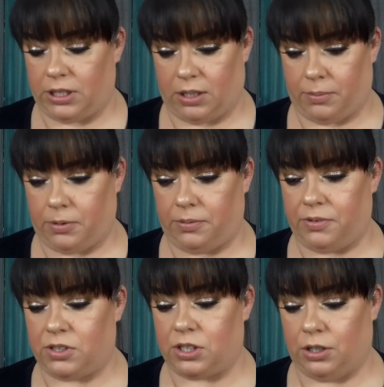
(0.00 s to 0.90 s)
terrible.
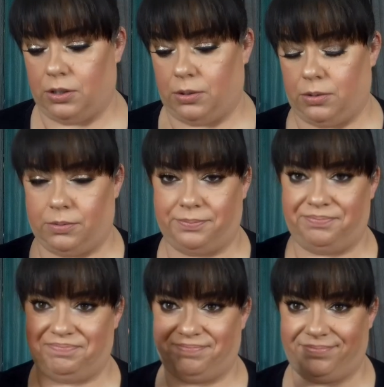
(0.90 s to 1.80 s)
So,
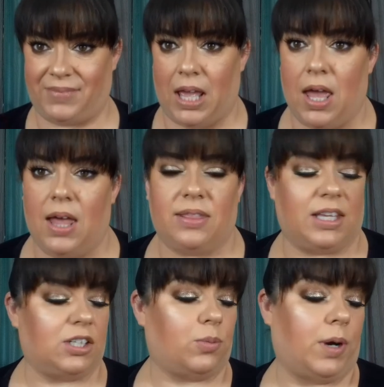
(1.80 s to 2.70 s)

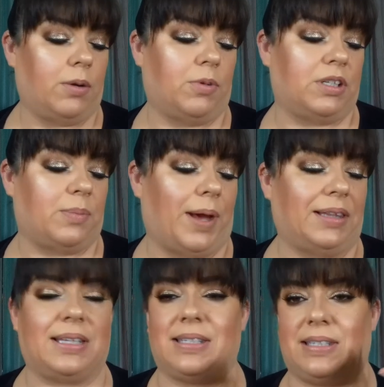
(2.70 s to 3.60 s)
this one was
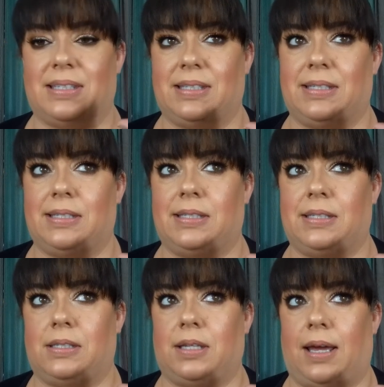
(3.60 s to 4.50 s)
about the
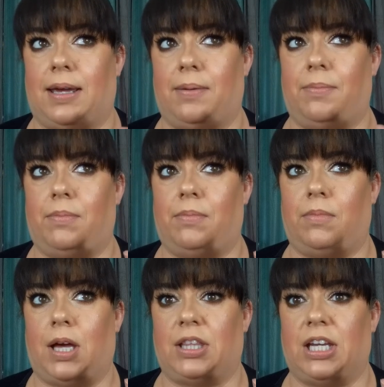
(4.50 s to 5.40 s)
same.
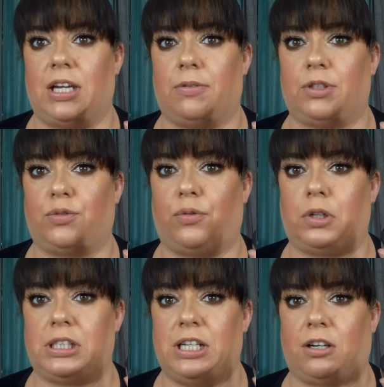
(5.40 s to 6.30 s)
I think it was
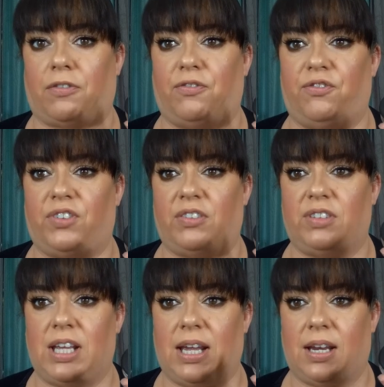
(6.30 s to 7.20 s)
14 or
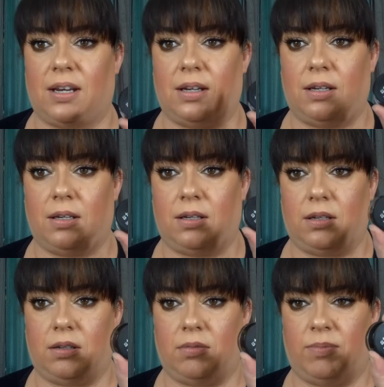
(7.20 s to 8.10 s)
15,
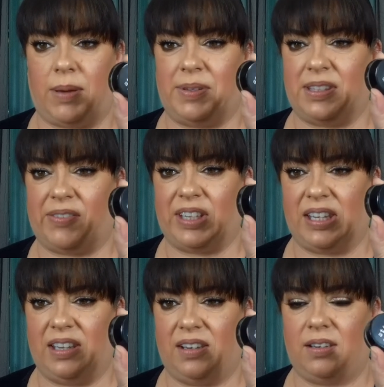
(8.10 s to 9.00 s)
maybe
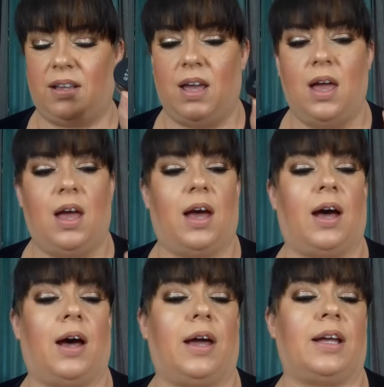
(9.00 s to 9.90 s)
17.
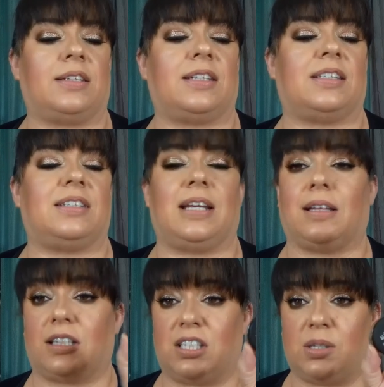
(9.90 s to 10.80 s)
It's the
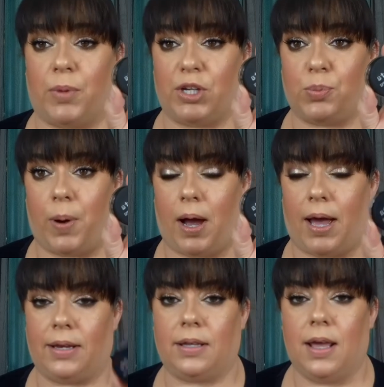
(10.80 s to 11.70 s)
Stila Smudge Pot.